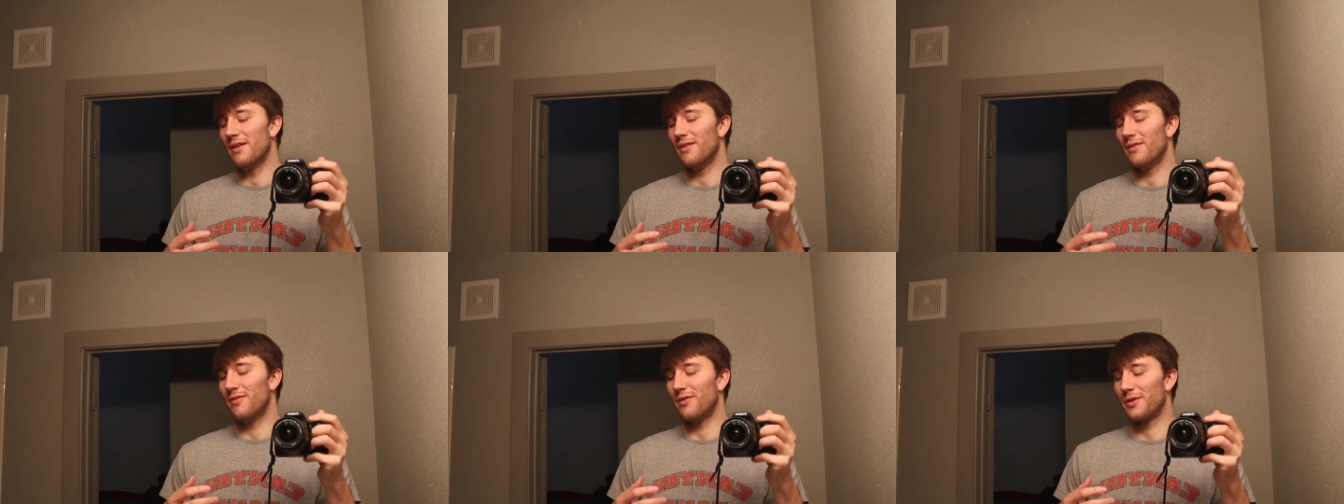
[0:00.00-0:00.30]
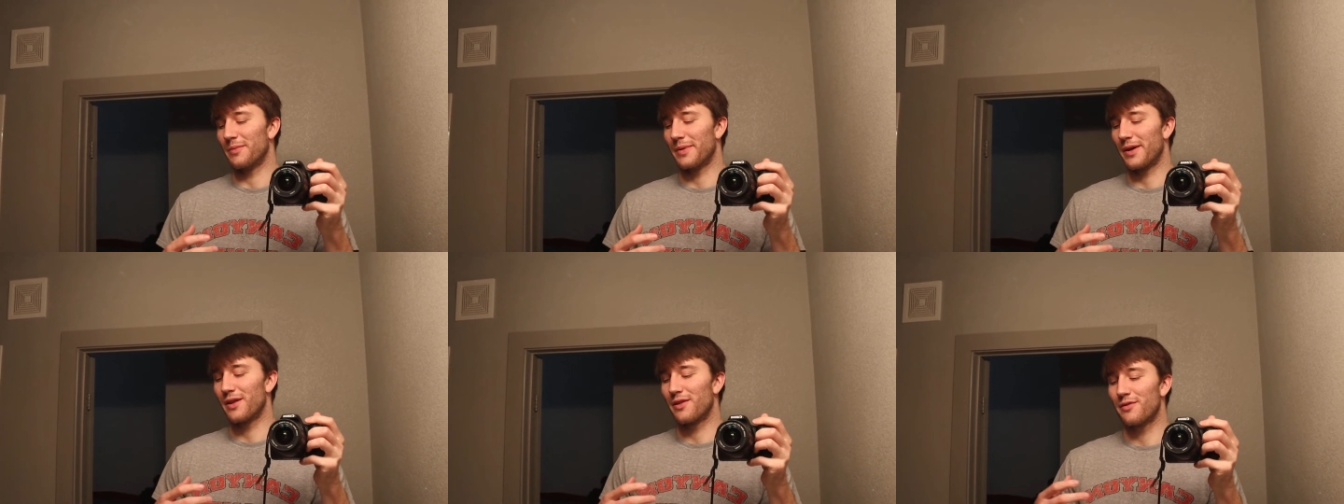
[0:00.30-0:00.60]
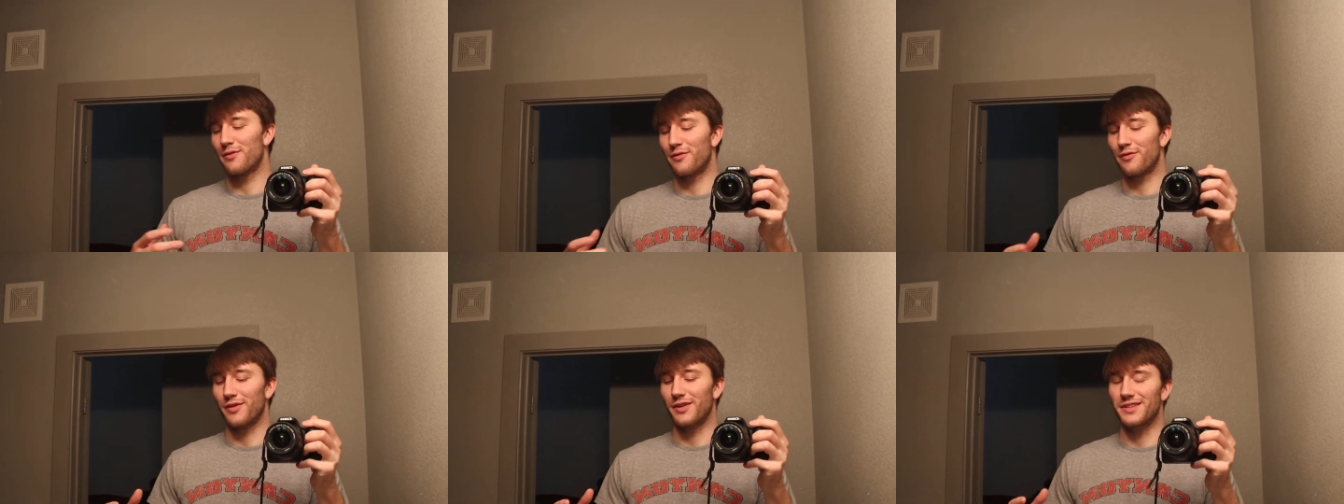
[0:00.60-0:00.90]
one of my
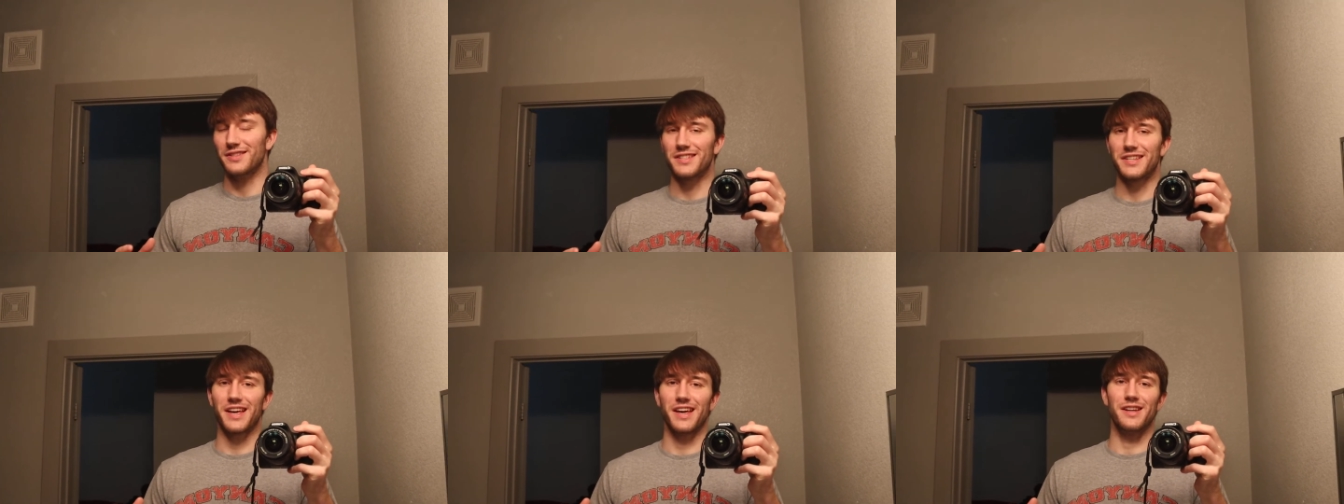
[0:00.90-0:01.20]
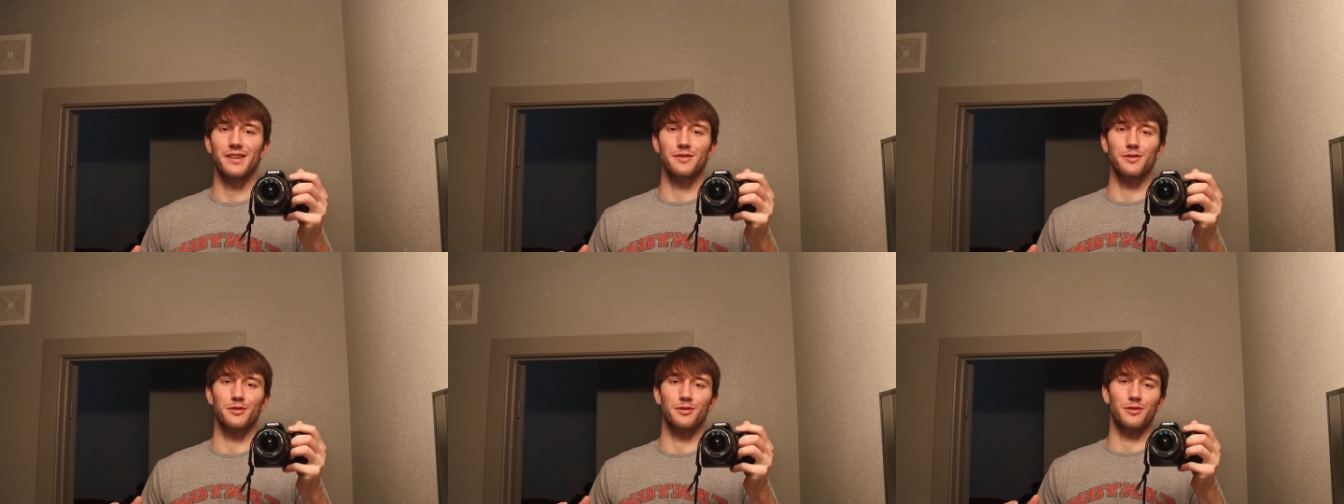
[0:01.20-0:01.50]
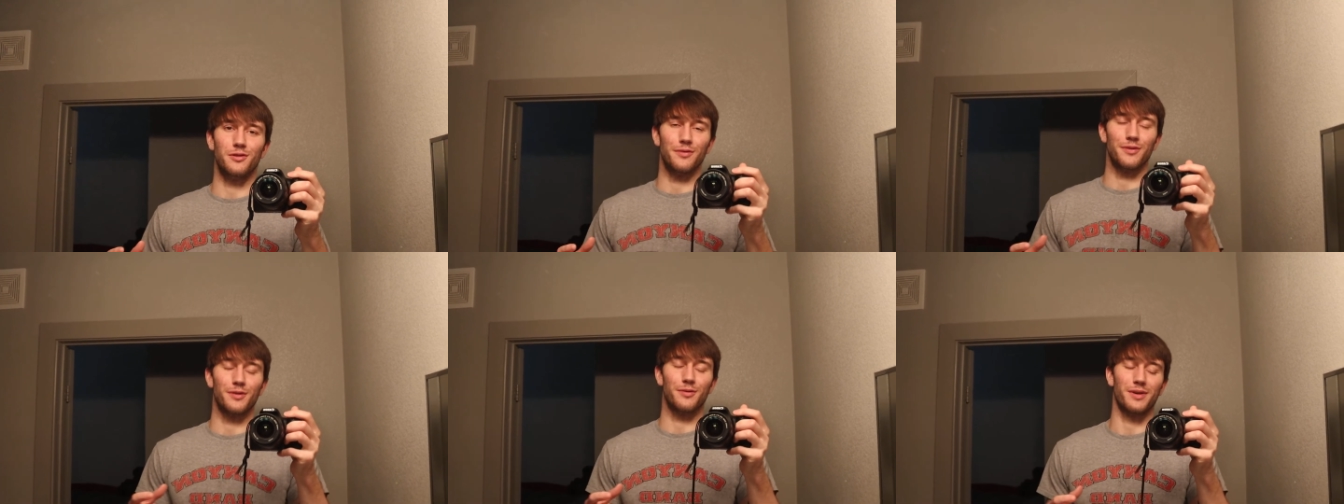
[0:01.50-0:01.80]
other friends,
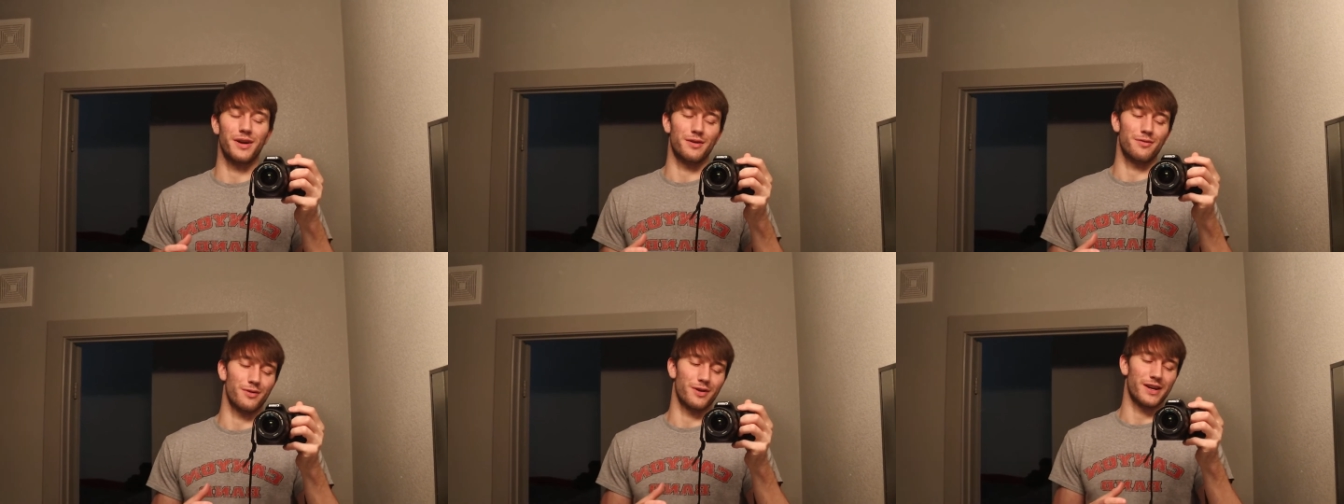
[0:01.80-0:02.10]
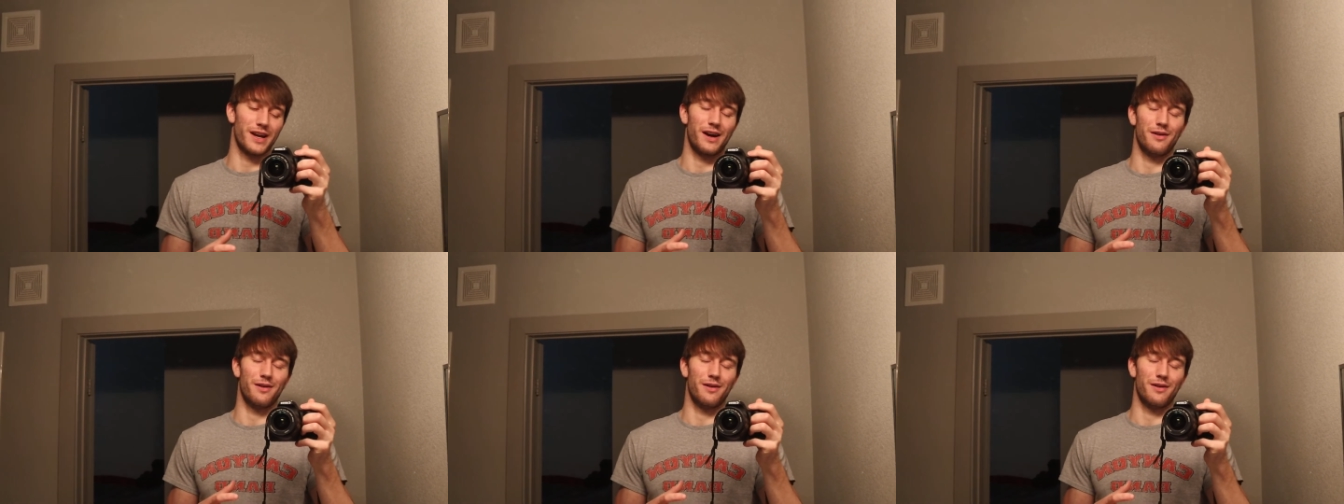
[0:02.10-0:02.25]
Kendall, the one I work